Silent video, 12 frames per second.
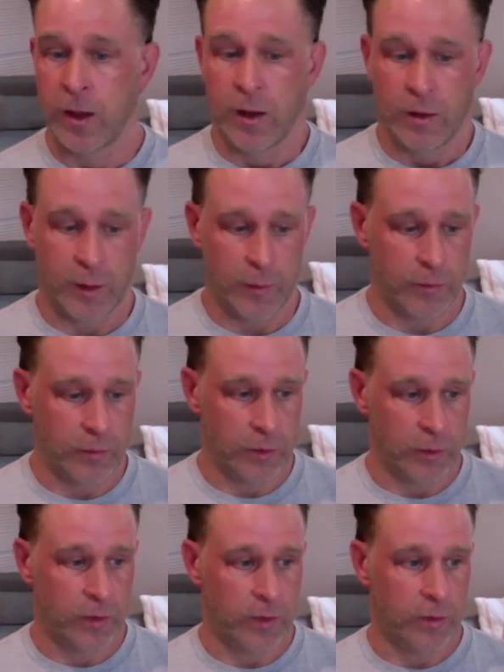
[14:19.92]

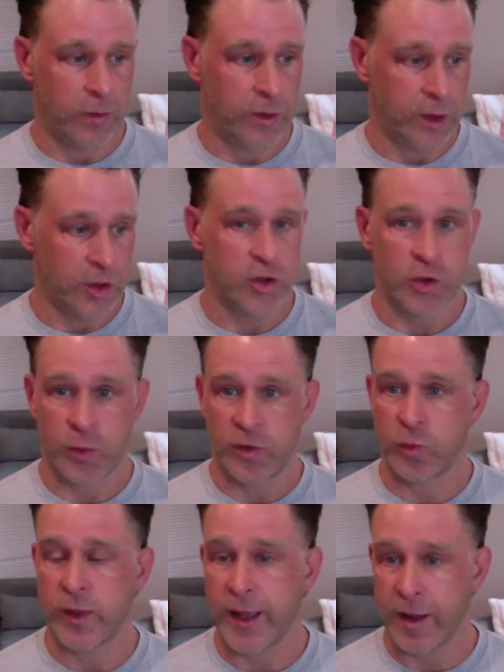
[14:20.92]
The issue
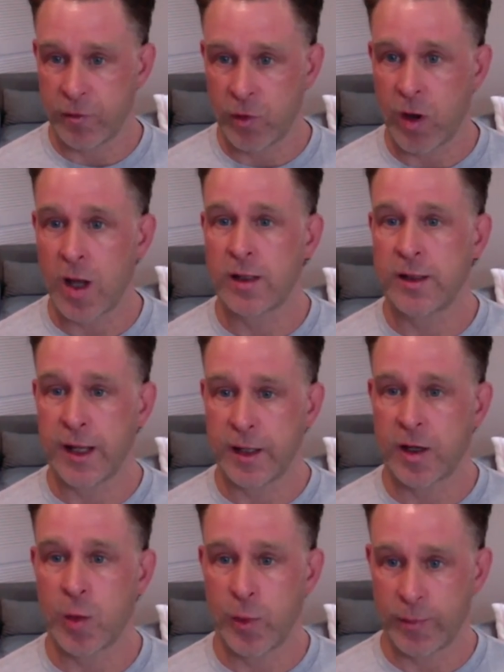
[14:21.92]
is we have not yet
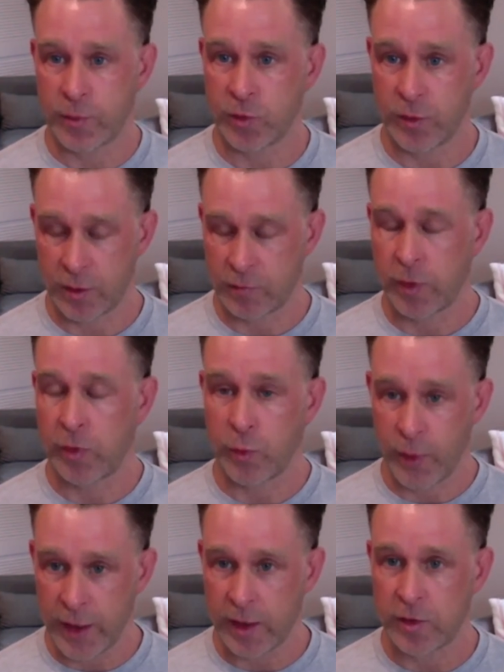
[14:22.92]
come up with
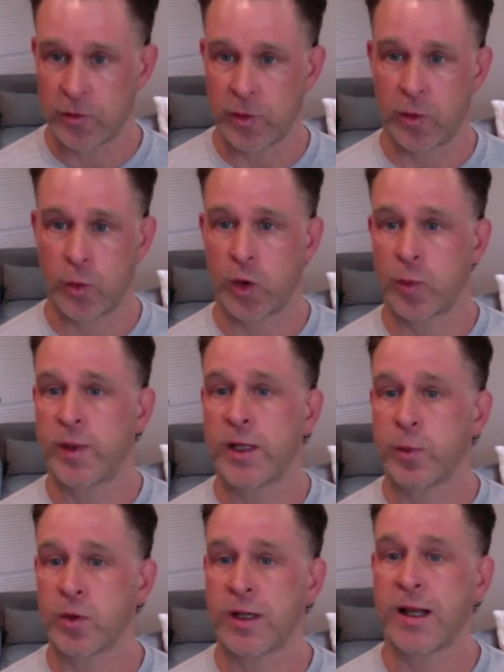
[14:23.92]
ways in order
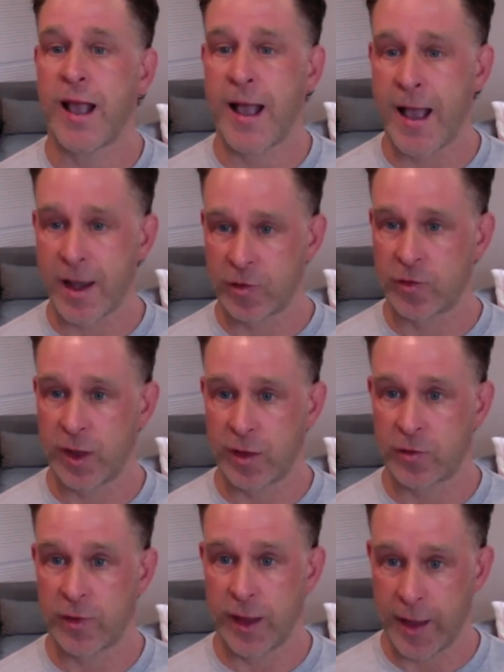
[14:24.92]
people can
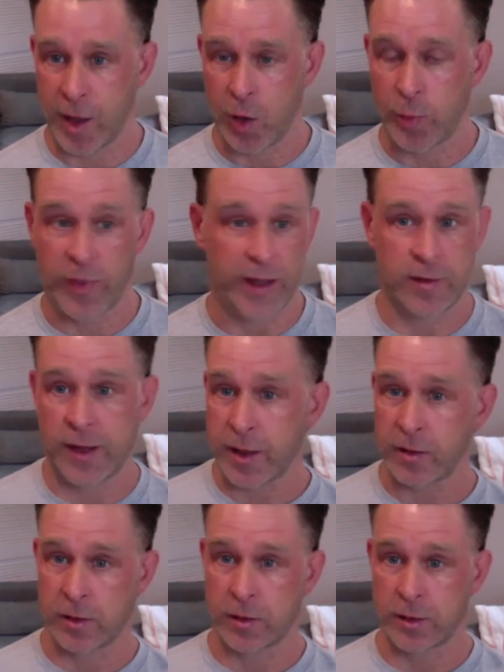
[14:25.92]
access the help that
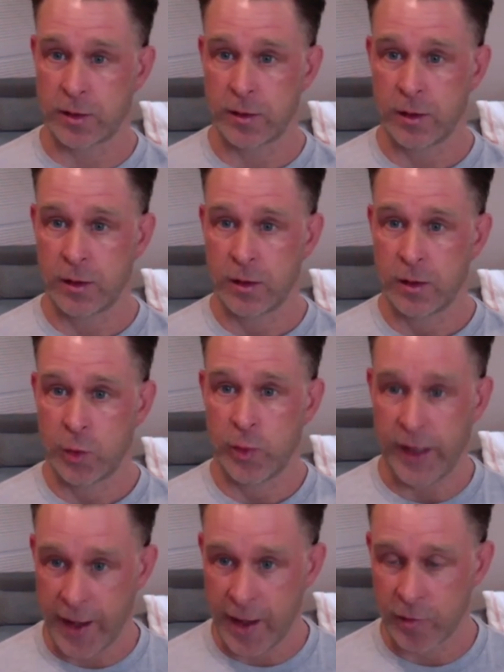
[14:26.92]
technically we
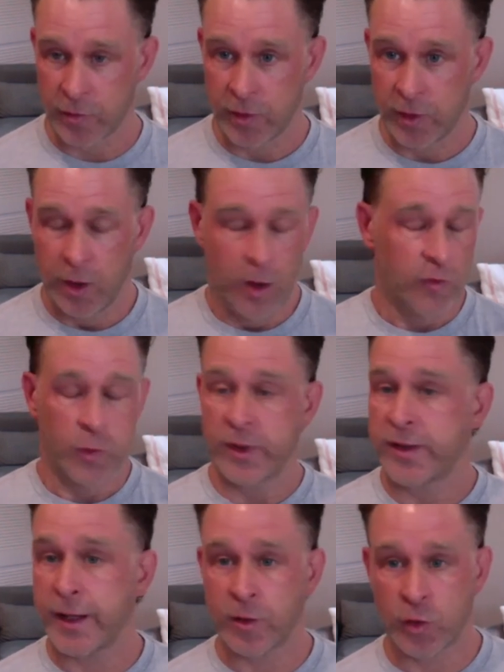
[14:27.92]
have. From a
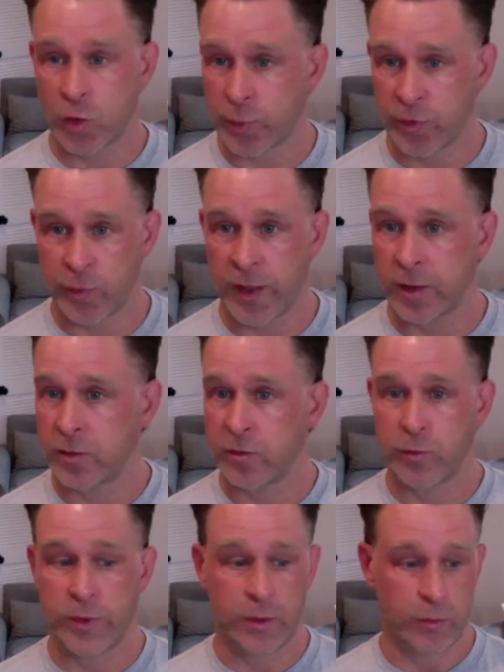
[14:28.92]
technical perspective,
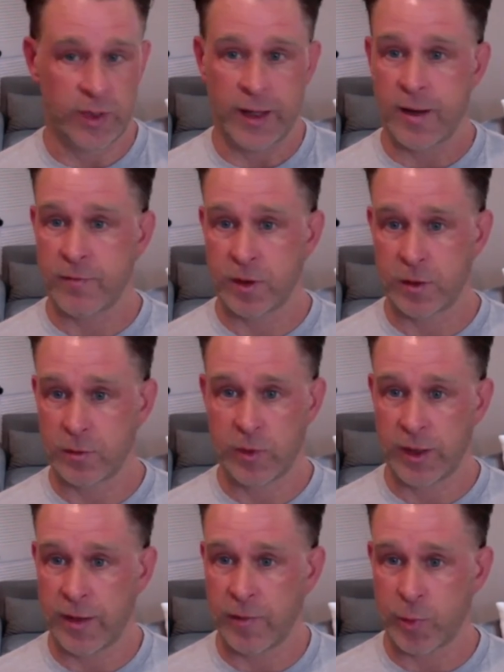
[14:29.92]
we have the
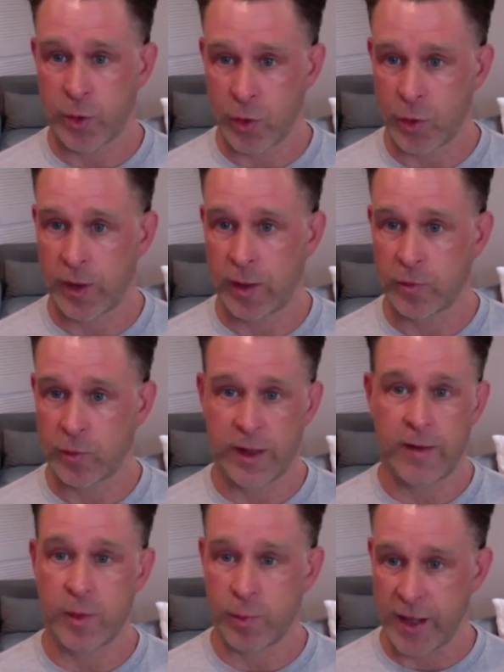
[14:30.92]
programs, we
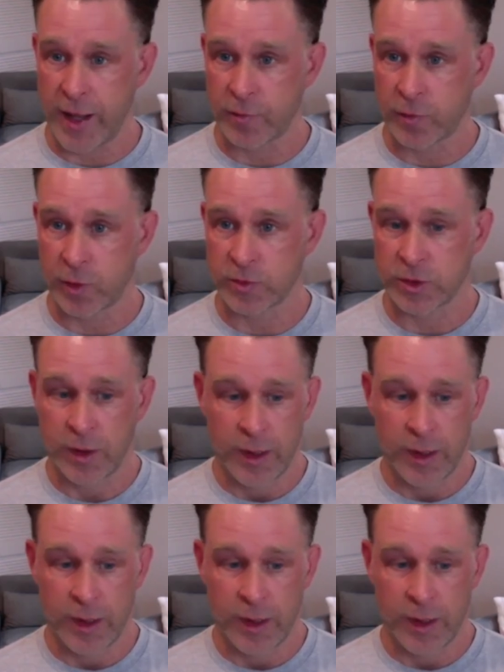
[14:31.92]
have the platforms.